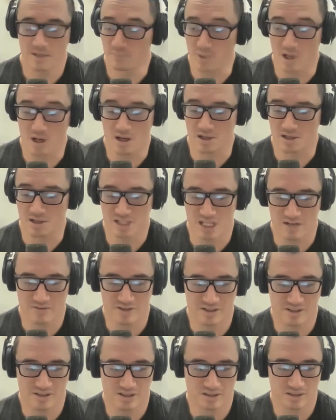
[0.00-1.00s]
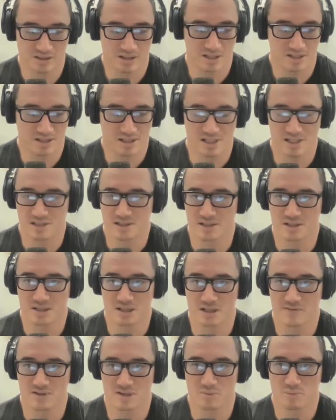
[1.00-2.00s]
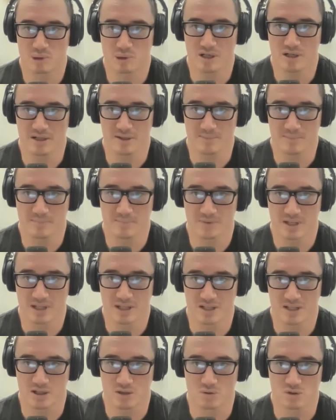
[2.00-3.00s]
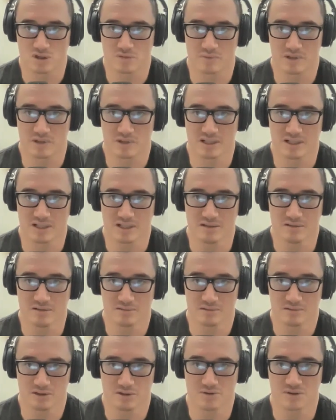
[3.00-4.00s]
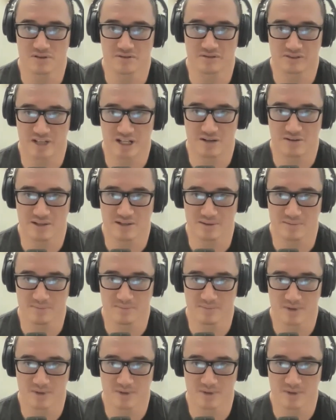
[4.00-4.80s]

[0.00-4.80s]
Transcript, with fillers: Marx, everything that exists deserves to burn. It's ultimately Luciferian.